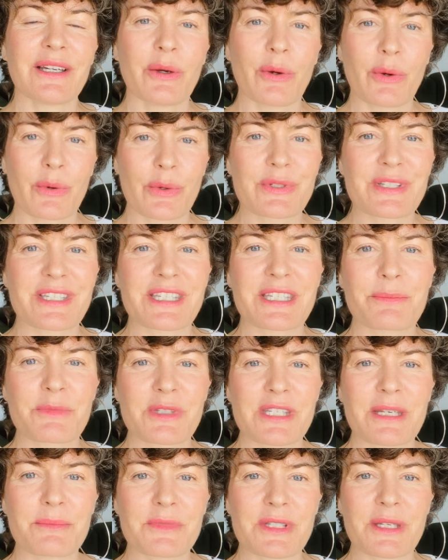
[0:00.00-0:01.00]
autism
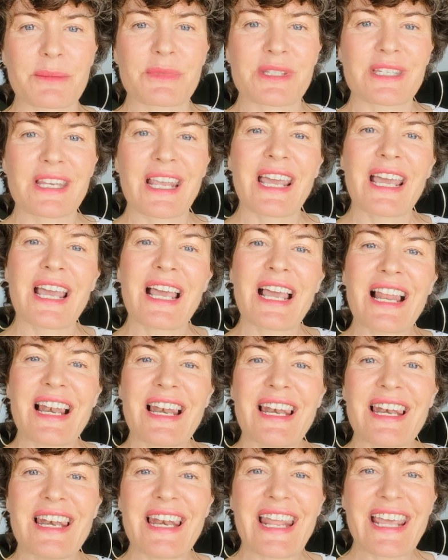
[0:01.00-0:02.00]
symptoms.
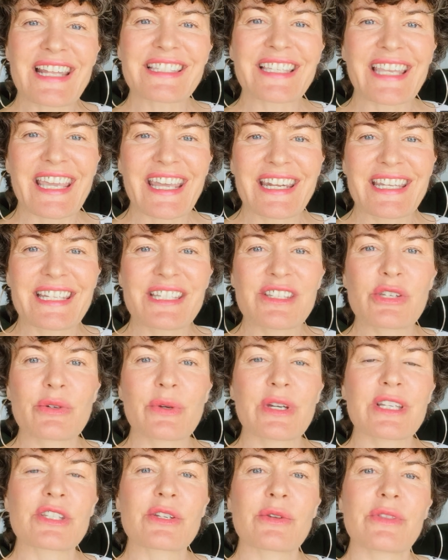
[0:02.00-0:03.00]
Let's get into
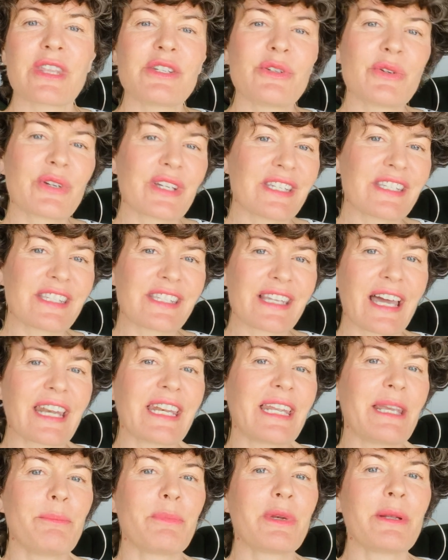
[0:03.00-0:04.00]
it so that you can start
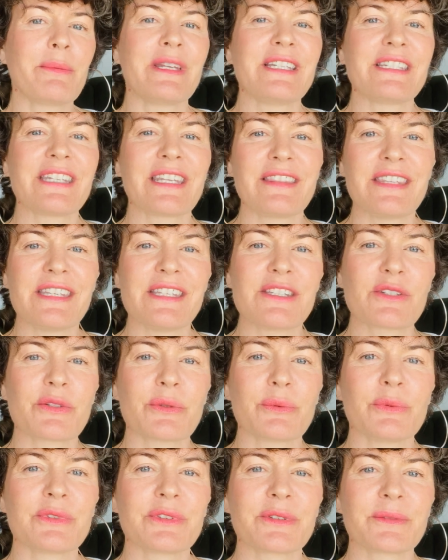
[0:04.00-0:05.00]
implementing these
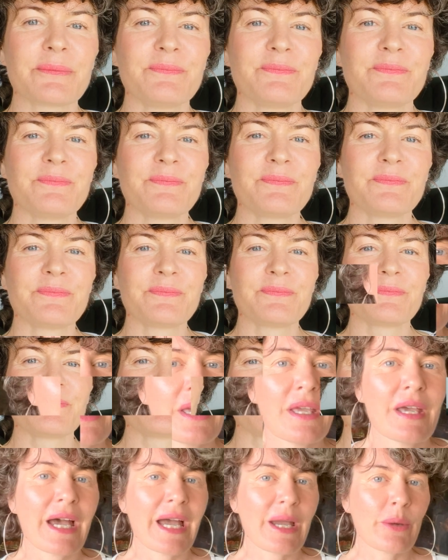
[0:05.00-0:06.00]
tools.
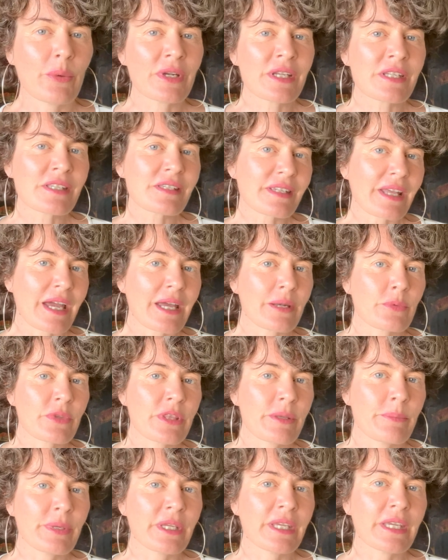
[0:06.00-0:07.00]
I want to start with
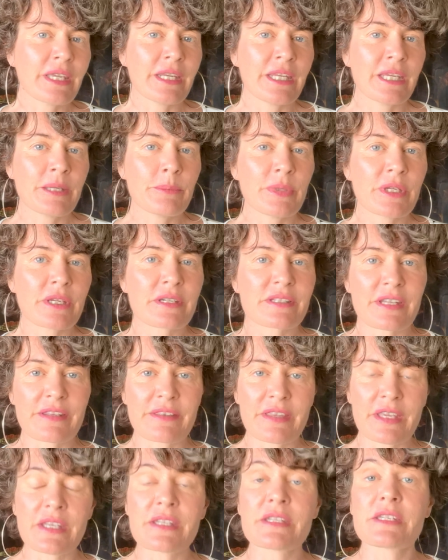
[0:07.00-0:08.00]
the beginning because I
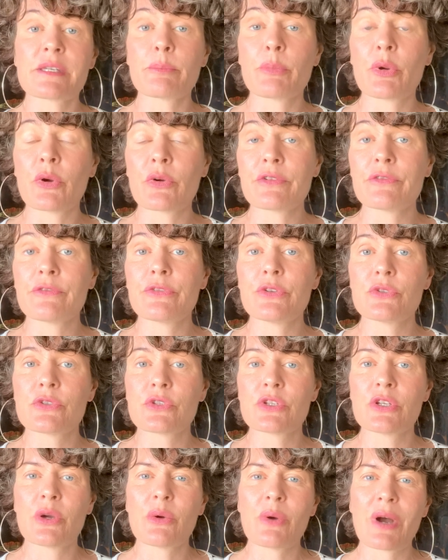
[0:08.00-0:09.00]
think it's important for you
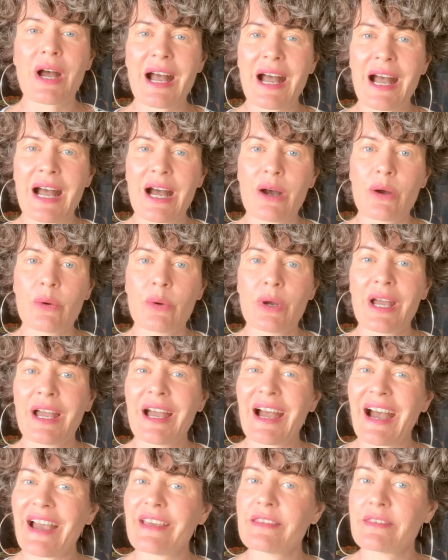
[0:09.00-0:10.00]
to know how
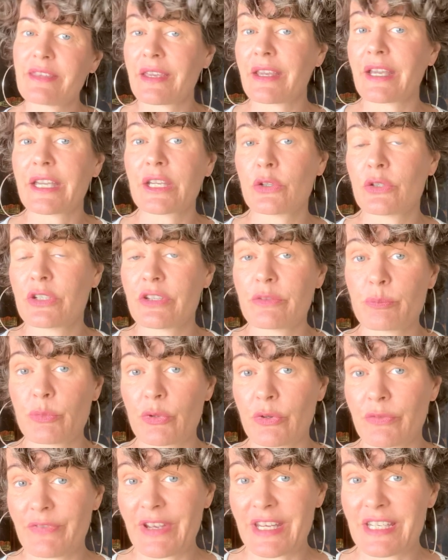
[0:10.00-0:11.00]
I think I could have
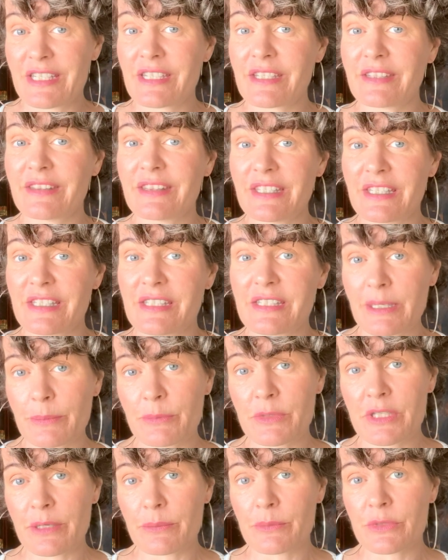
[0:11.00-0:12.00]
prevented these
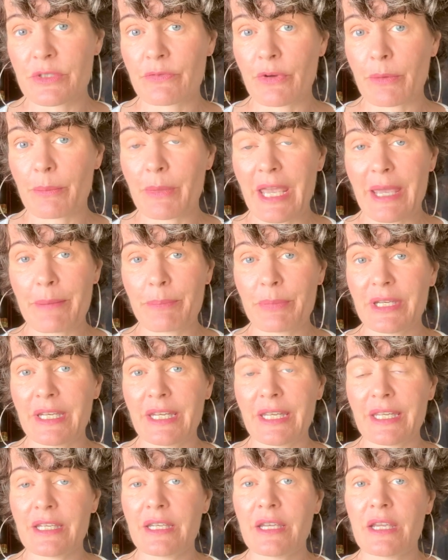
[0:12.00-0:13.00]
symptoms from
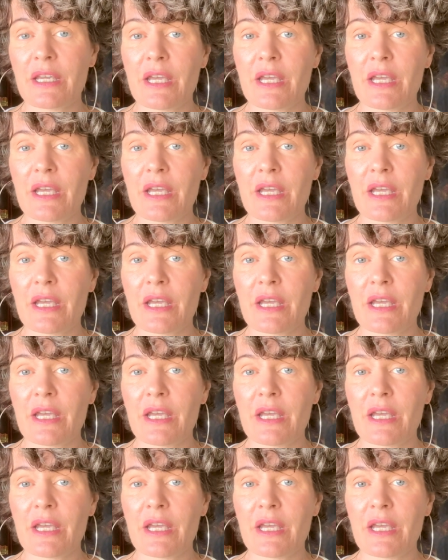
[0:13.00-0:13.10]
happening,